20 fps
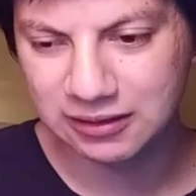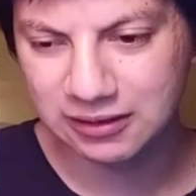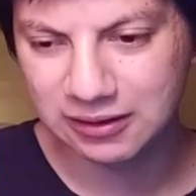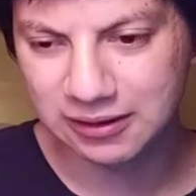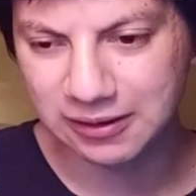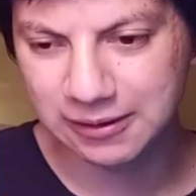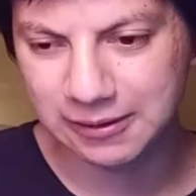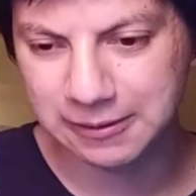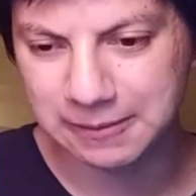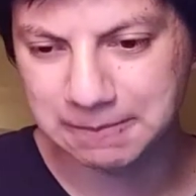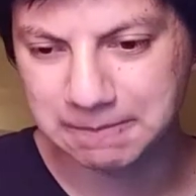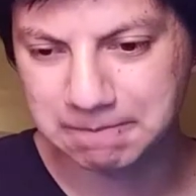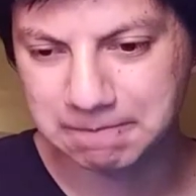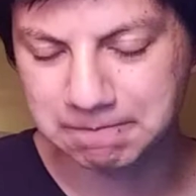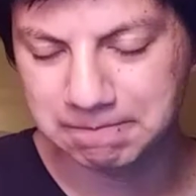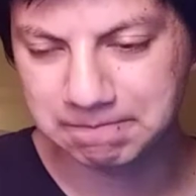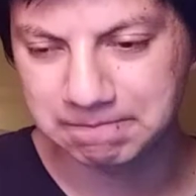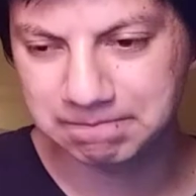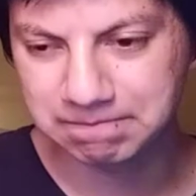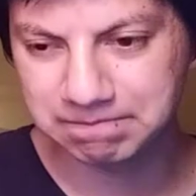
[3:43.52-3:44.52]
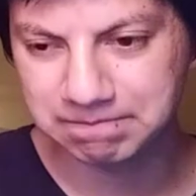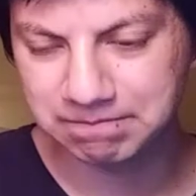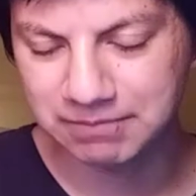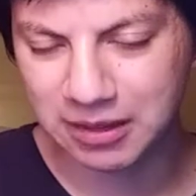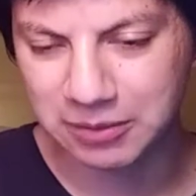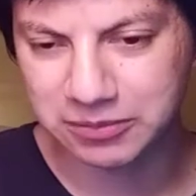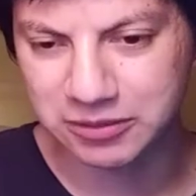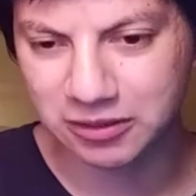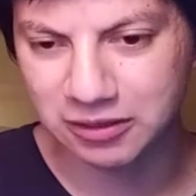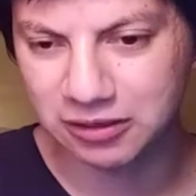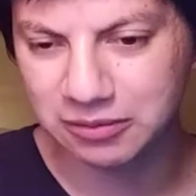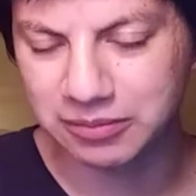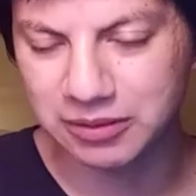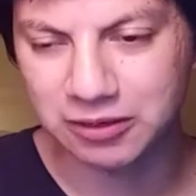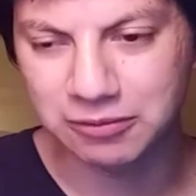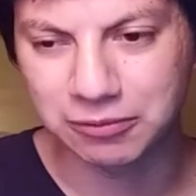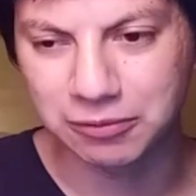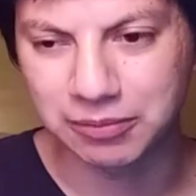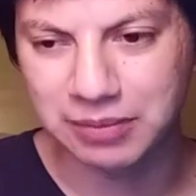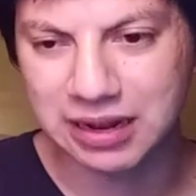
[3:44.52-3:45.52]
Um, I'm talking
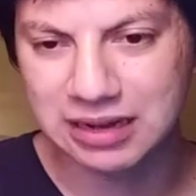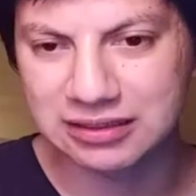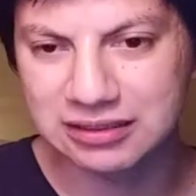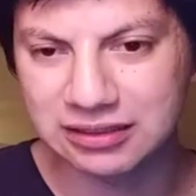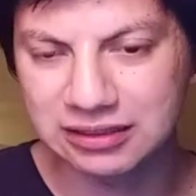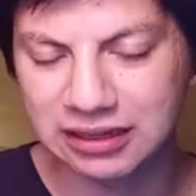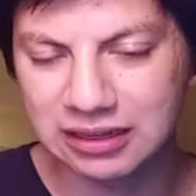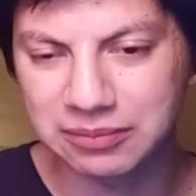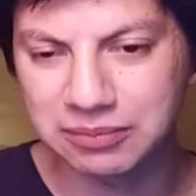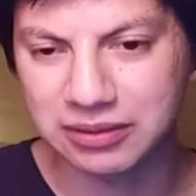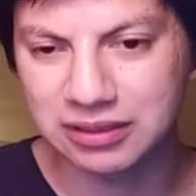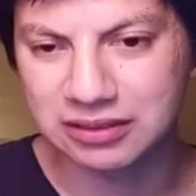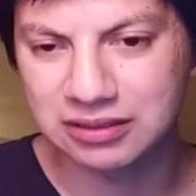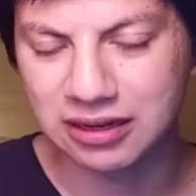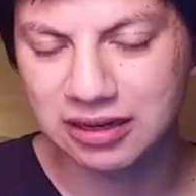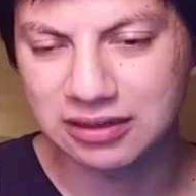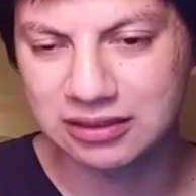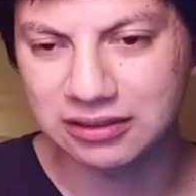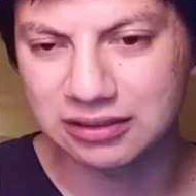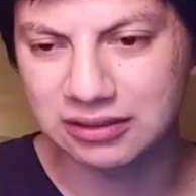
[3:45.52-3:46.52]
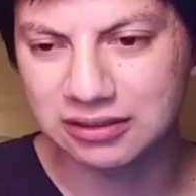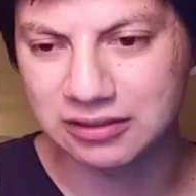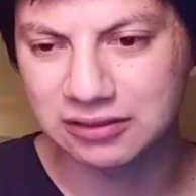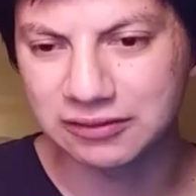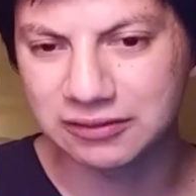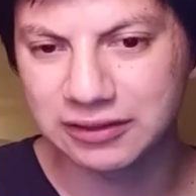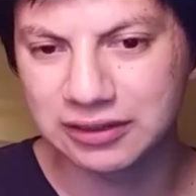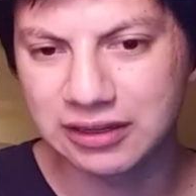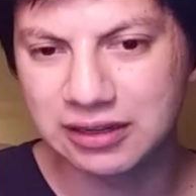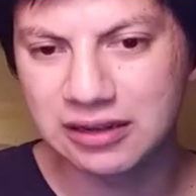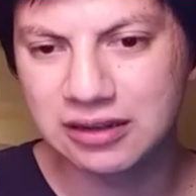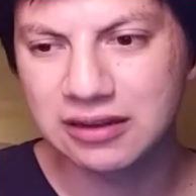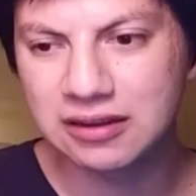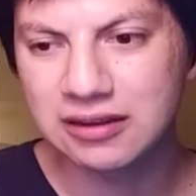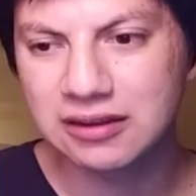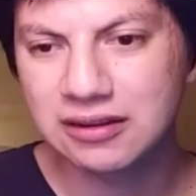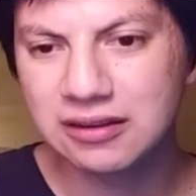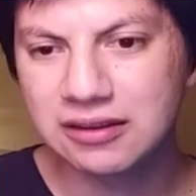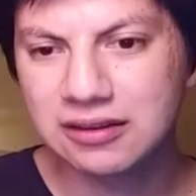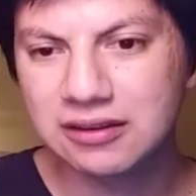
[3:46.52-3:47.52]
about romantic and platonic love.
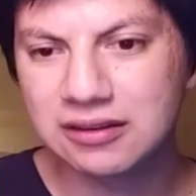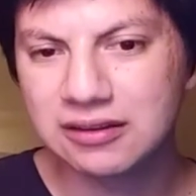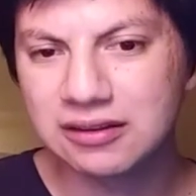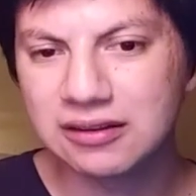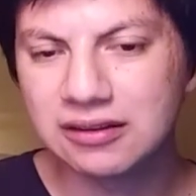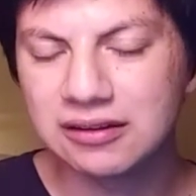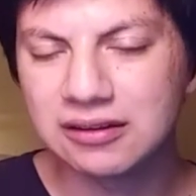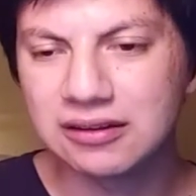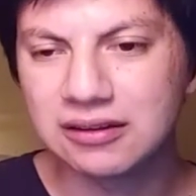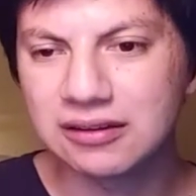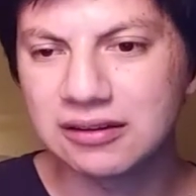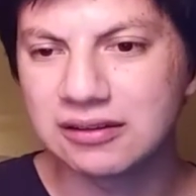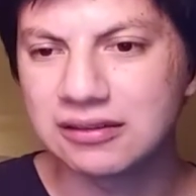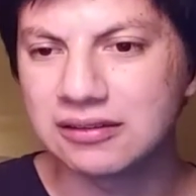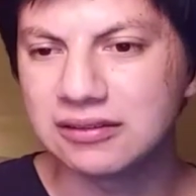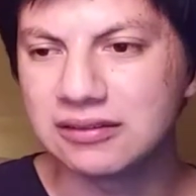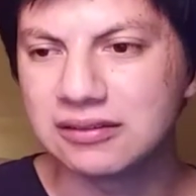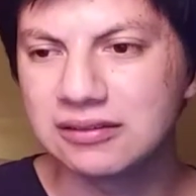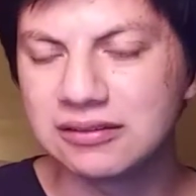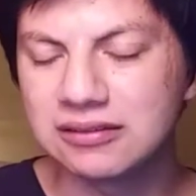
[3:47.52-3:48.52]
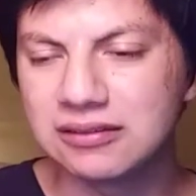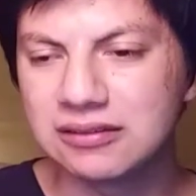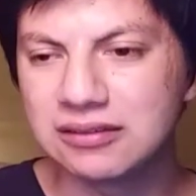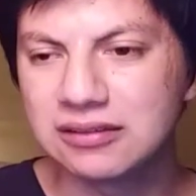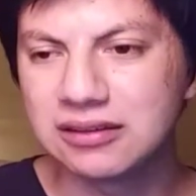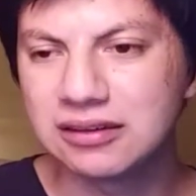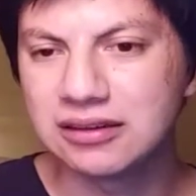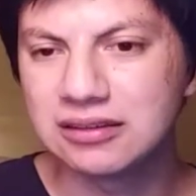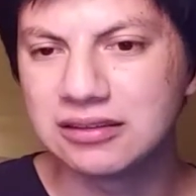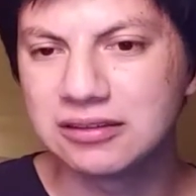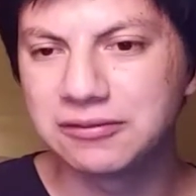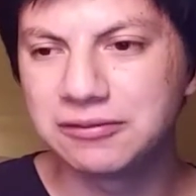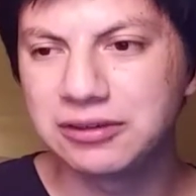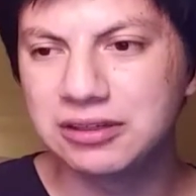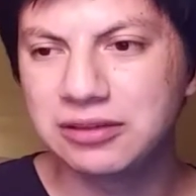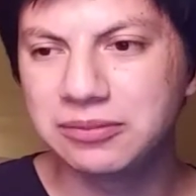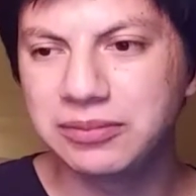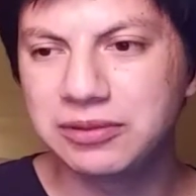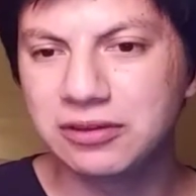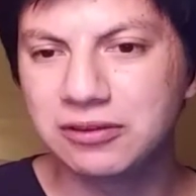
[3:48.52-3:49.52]
Uh, it's a
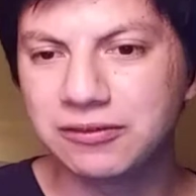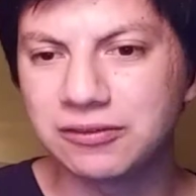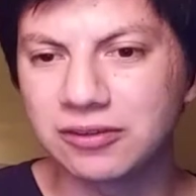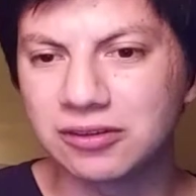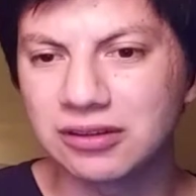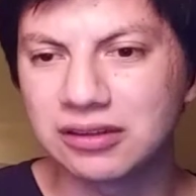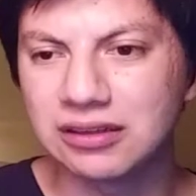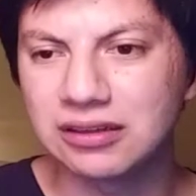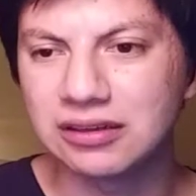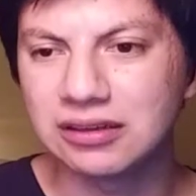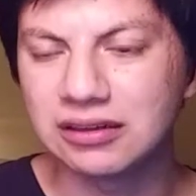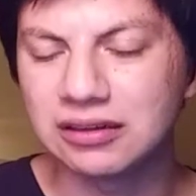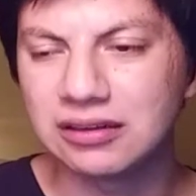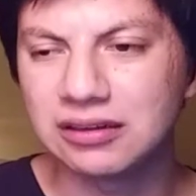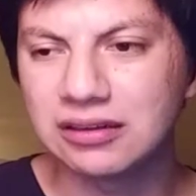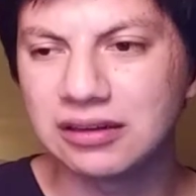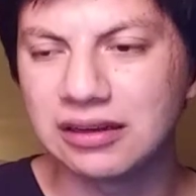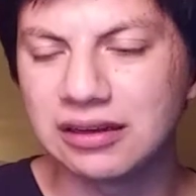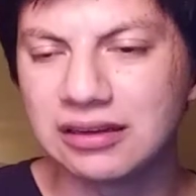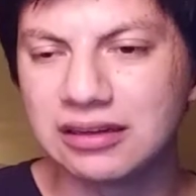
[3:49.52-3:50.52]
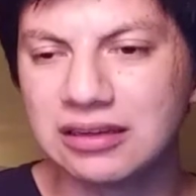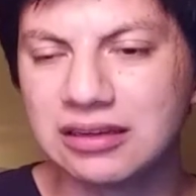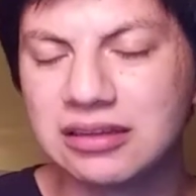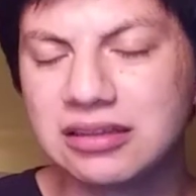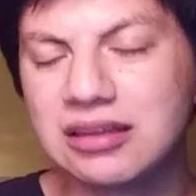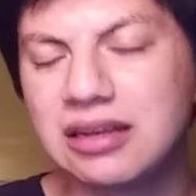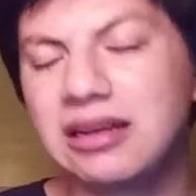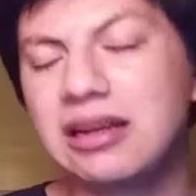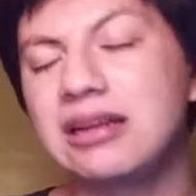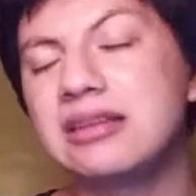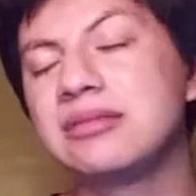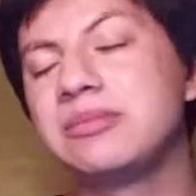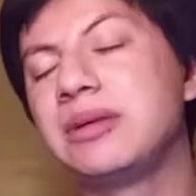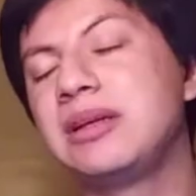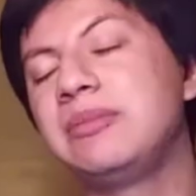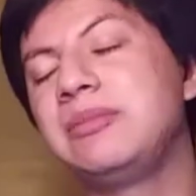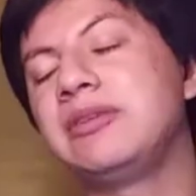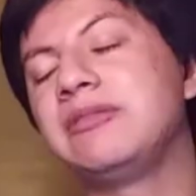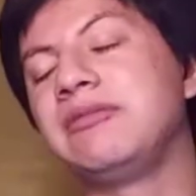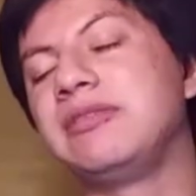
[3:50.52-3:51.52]
really beautiful thing, and it has
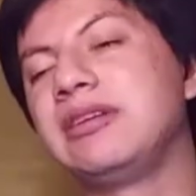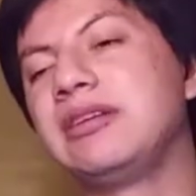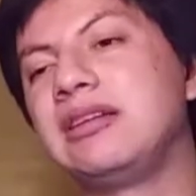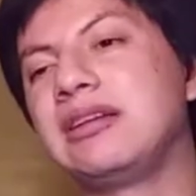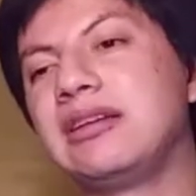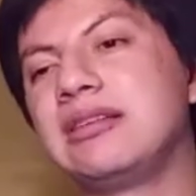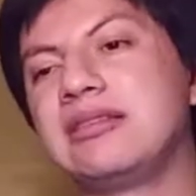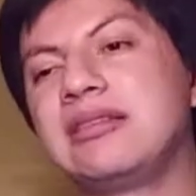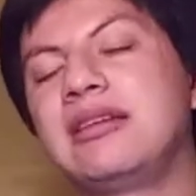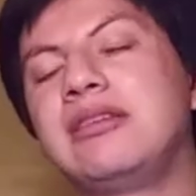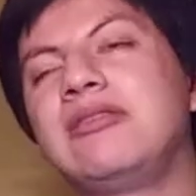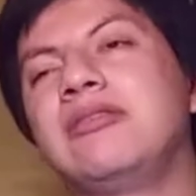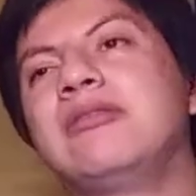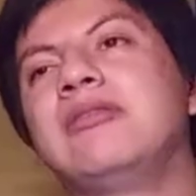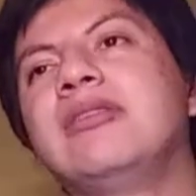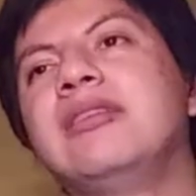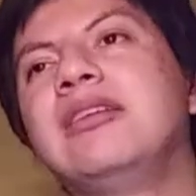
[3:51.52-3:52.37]
made me realize how